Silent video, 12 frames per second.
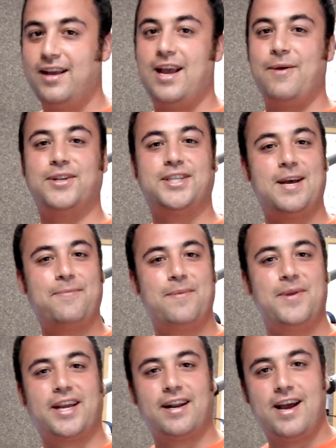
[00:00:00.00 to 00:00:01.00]
Hey, what's up? I'm
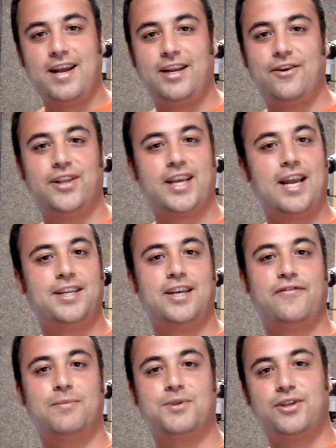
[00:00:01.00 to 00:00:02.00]
Nick and Knight here in the
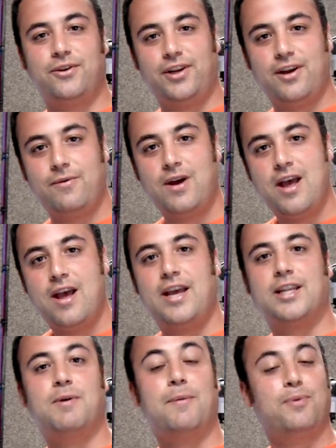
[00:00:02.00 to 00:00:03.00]
KTFM studio.
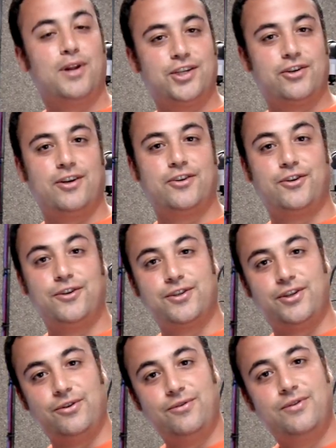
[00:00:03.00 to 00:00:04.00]
It's my pleasure to
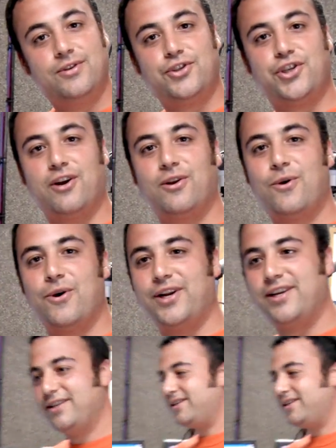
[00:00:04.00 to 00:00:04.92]
introduce to you Cher Lloyd.